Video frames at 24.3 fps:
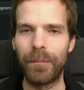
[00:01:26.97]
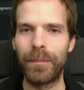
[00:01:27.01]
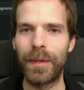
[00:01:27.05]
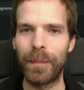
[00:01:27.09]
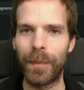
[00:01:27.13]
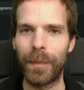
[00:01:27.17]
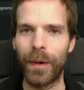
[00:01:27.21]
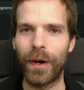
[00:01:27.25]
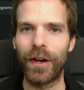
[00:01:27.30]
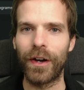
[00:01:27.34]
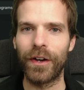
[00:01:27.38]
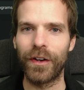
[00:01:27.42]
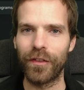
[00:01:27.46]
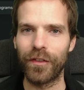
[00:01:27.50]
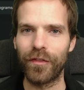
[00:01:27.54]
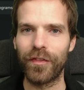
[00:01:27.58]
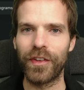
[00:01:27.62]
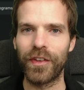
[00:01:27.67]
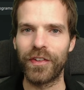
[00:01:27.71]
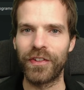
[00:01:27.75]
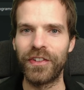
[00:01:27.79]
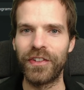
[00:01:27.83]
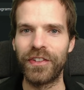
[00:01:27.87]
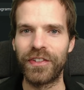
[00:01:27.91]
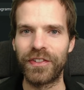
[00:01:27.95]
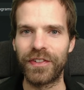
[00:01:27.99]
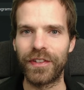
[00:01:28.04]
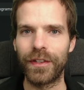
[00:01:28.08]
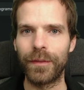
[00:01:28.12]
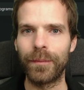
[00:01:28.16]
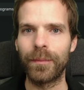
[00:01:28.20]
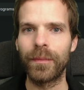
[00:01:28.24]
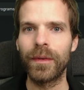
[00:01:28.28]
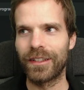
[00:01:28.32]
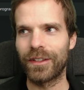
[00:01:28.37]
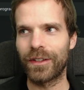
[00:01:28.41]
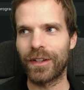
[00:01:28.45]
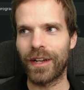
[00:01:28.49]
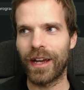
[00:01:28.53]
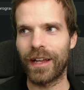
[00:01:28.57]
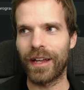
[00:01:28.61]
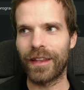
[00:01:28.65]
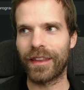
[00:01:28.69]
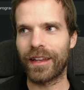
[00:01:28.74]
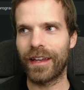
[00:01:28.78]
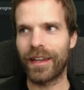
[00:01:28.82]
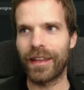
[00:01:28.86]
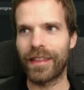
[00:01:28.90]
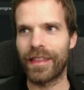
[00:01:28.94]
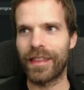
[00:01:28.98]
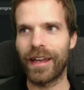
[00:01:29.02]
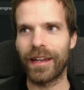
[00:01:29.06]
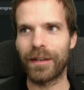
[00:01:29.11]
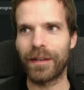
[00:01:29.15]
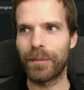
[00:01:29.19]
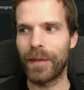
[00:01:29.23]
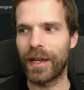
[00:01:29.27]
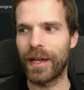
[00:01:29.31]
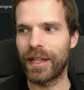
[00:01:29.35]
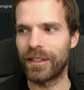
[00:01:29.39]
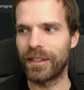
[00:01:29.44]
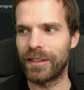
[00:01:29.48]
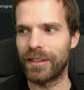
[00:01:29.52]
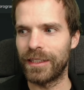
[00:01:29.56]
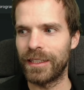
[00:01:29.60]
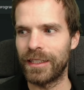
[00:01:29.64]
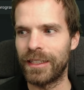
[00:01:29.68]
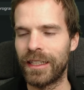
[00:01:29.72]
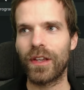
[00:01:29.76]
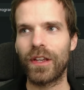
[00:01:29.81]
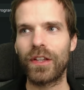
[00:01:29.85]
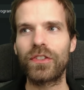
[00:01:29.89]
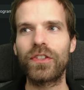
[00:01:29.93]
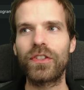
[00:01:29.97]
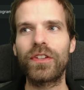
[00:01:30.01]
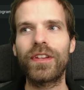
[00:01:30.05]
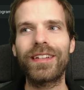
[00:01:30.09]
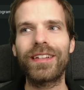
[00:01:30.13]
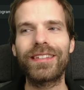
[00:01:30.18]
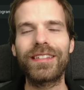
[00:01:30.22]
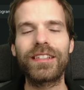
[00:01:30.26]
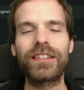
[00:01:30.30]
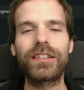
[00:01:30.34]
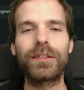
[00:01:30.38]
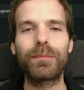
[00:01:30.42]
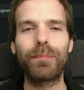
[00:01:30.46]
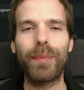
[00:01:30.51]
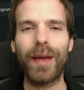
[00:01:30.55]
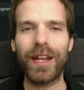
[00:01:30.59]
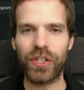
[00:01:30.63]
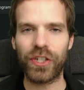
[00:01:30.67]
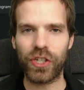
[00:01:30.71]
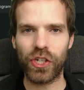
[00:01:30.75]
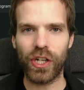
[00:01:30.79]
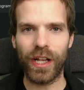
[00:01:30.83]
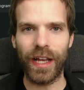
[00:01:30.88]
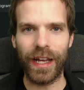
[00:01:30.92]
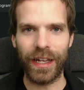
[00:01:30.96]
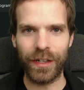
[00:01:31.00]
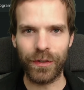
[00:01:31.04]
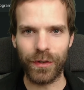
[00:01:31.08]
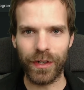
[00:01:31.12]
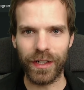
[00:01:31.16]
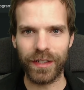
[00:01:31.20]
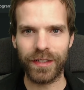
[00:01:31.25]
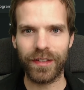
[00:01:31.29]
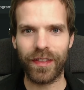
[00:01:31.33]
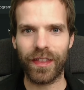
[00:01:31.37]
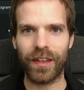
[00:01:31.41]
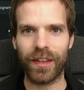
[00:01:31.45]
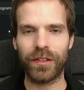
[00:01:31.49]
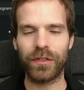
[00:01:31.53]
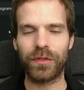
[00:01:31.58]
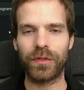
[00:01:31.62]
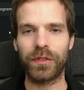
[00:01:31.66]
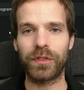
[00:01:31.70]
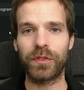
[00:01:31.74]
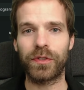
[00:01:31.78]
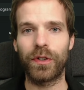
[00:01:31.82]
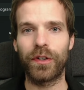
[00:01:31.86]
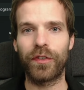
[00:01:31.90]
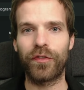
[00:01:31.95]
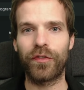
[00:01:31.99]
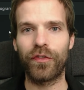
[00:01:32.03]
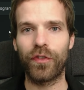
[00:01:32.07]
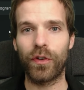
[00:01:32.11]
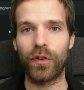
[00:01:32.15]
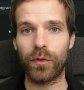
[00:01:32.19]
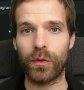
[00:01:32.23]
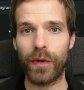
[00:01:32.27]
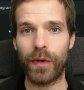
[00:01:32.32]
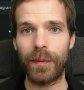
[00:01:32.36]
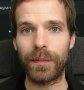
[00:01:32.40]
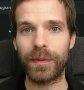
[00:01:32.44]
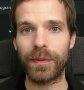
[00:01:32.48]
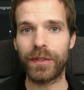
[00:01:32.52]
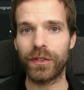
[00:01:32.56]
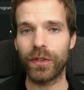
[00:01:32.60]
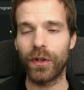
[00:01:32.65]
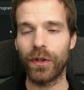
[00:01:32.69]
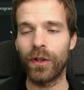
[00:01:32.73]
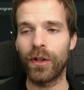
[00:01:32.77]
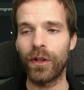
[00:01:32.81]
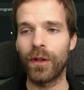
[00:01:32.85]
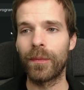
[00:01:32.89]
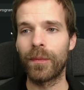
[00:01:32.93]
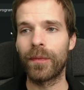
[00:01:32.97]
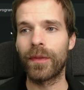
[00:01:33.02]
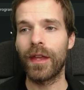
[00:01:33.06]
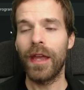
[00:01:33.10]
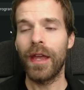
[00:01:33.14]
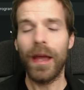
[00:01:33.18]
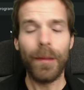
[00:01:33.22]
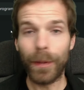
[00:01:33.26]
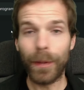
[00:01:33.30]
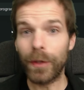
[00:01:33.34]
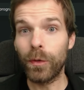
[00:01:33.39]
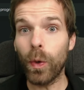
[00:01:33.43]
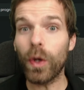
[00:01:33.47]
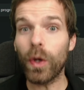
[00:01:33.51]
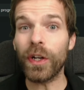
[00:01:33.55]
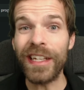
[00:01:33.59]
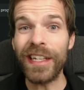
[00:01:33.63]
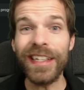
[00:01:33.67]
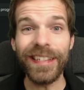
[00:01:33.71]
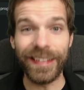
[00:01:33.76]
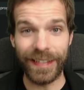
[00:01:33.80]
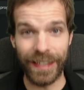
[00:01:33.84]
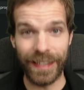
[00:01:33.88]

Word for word: be part of the system. You can't get that manually. So that's a special address that is reserved for wrapped S O L. But what is